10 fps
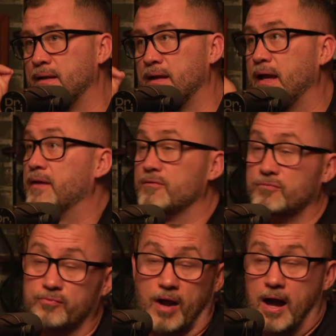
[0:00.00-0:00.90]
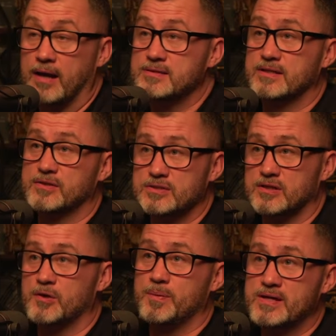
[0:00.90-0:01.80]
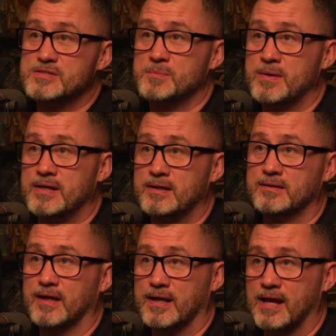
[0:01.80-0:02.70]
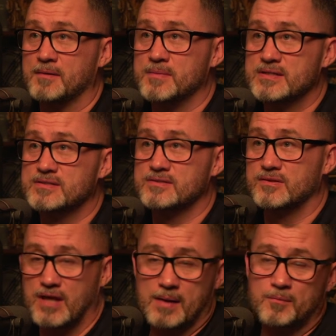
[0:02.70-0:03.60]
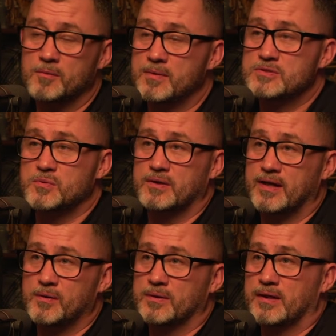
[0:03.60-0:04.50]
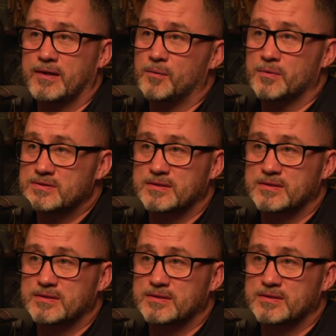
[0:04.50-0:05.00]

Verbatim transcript: And honestly, there's a little piece of me that kind of misses. I'm going to miss one day when they don't want to sleep